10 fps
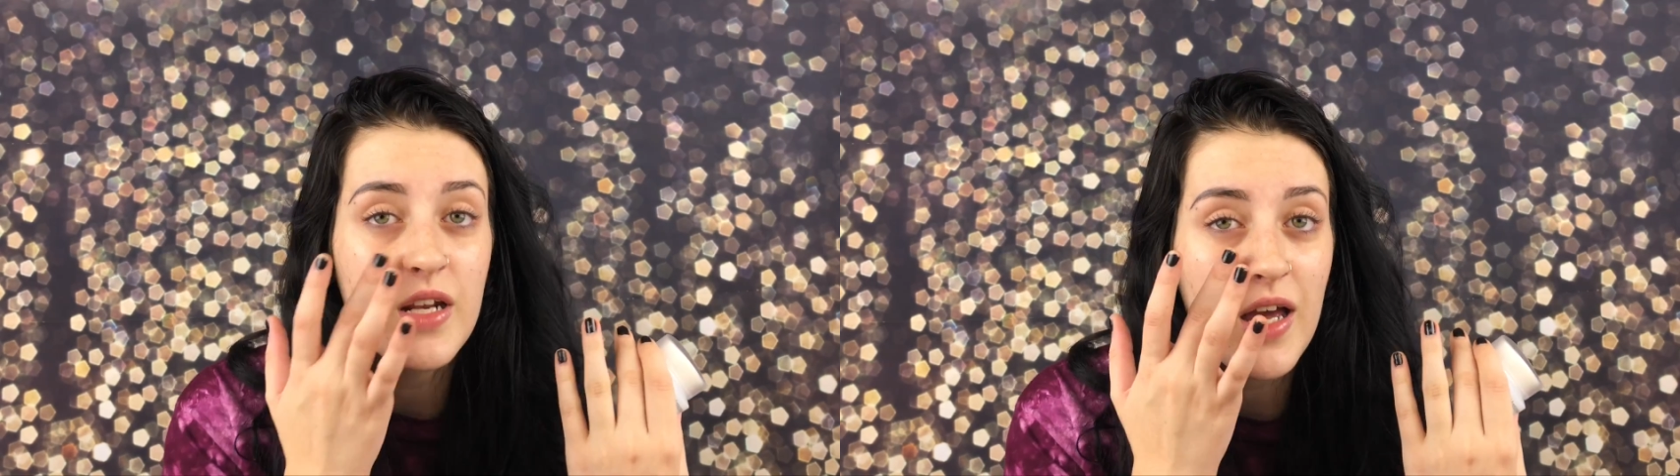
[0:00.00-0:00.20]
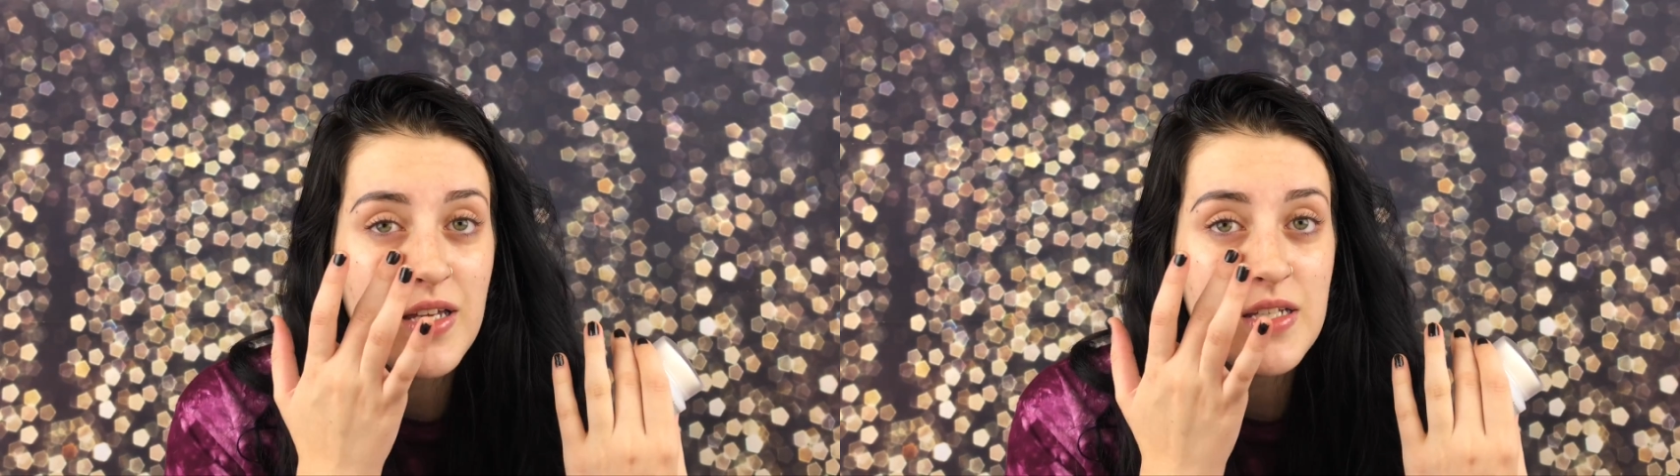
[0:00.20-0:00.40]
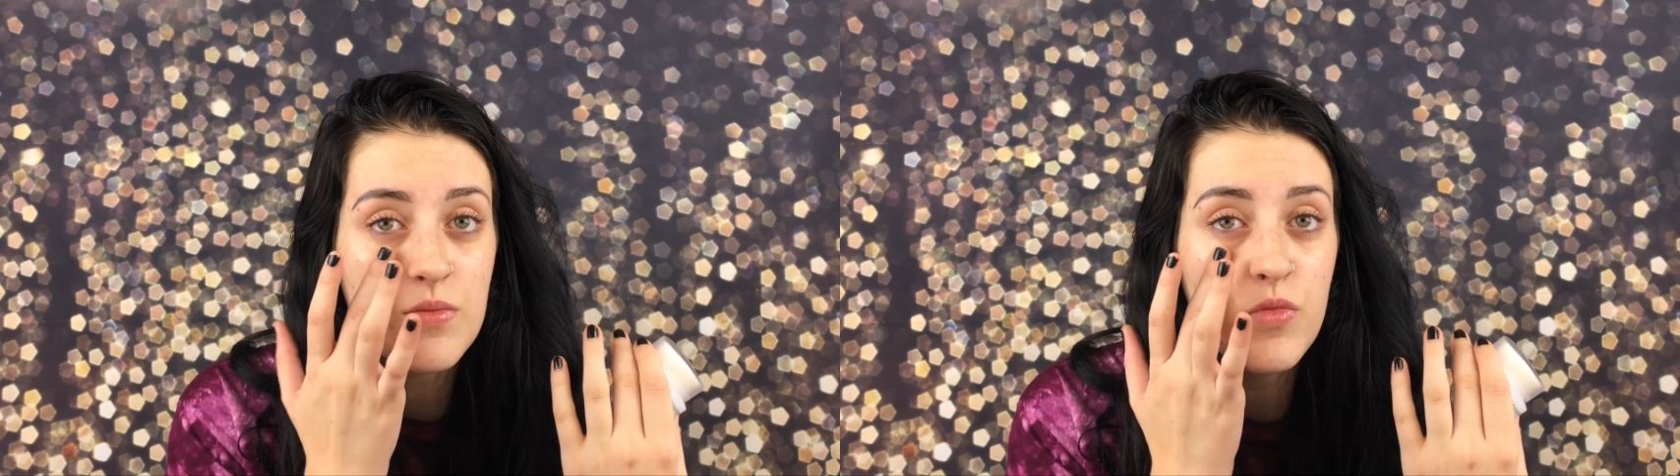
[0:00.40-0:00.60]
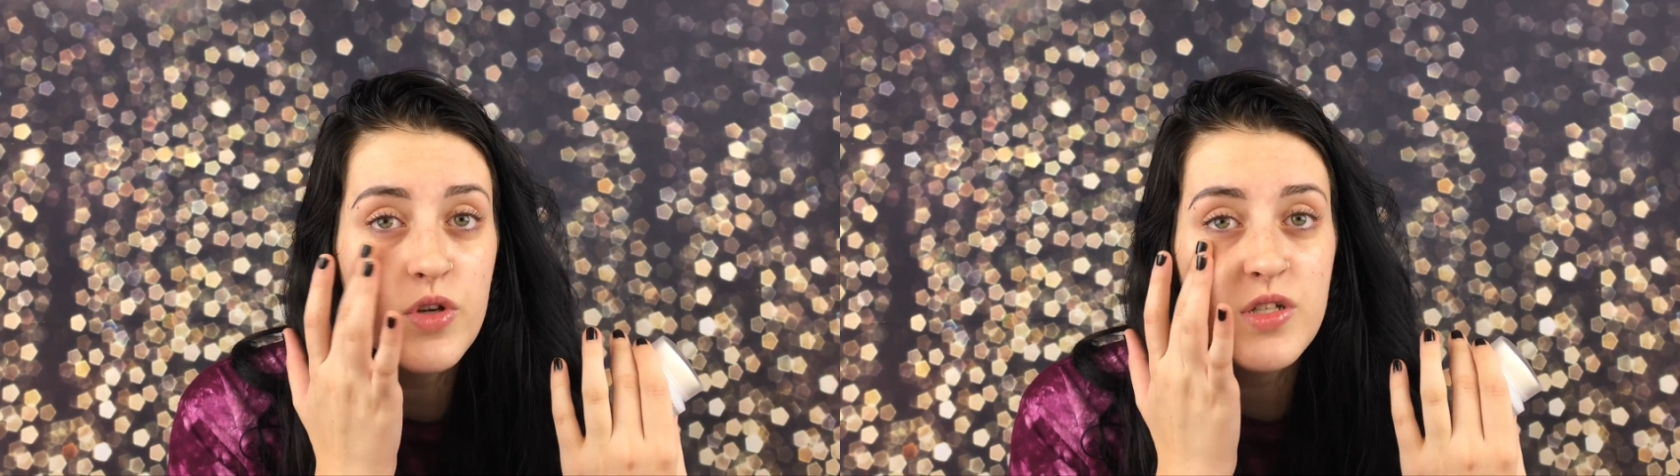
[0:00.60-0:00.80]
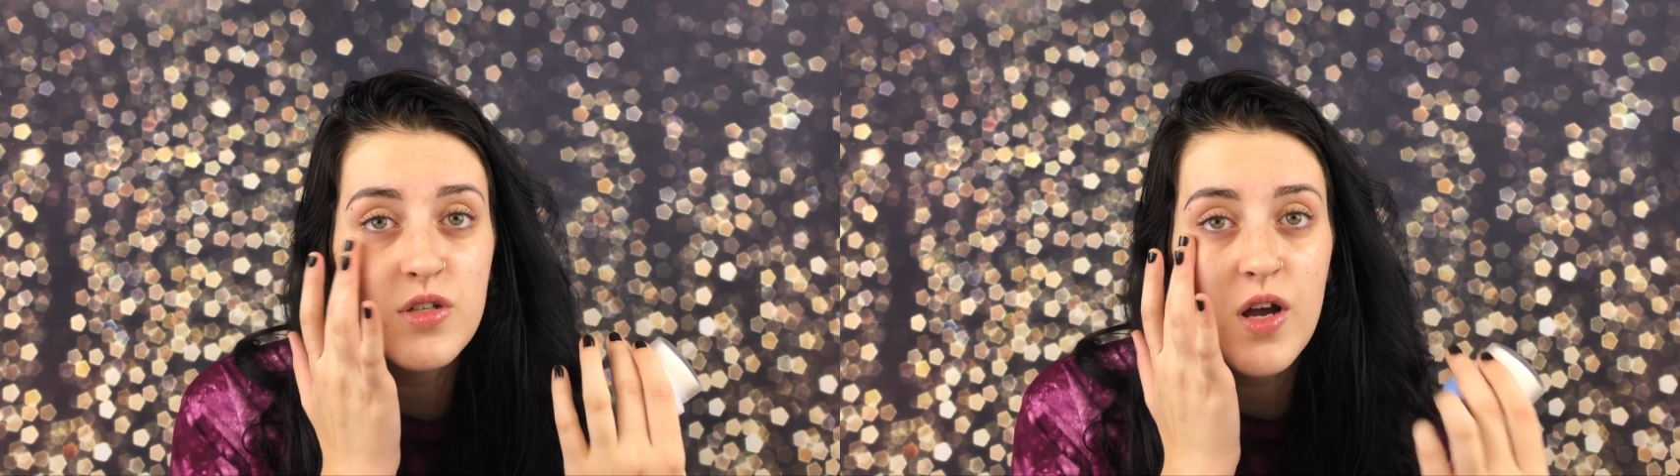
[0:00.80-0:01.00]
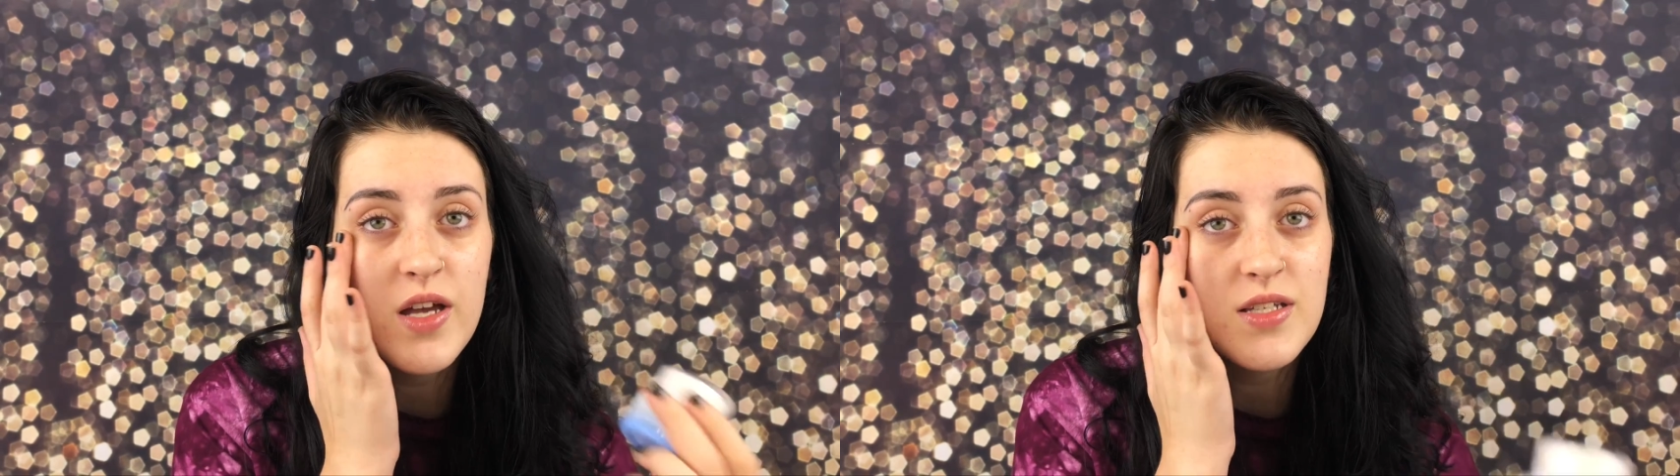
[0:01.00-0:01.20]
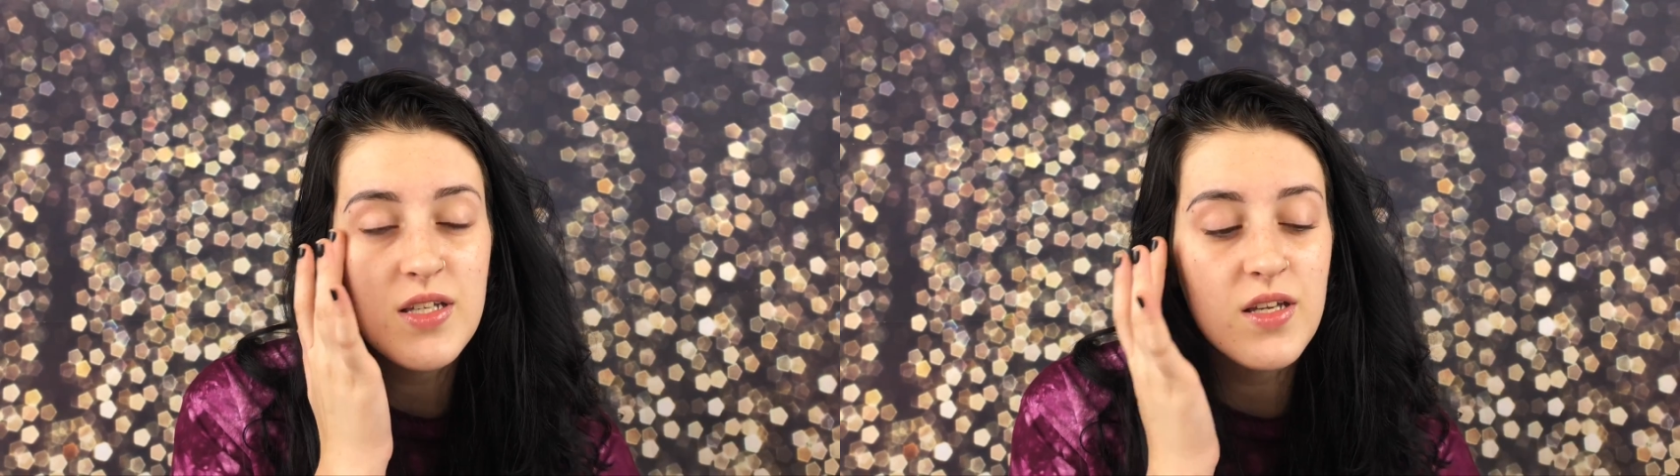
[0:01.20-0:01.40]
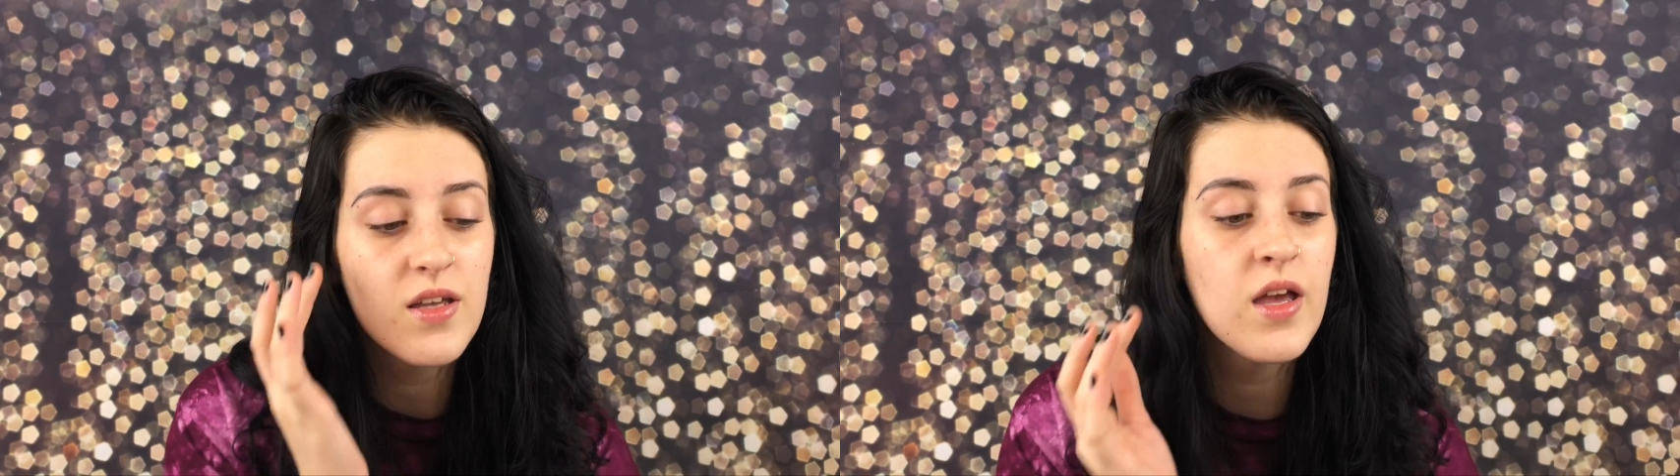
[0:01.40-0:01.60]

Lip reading: nice and moisturizing.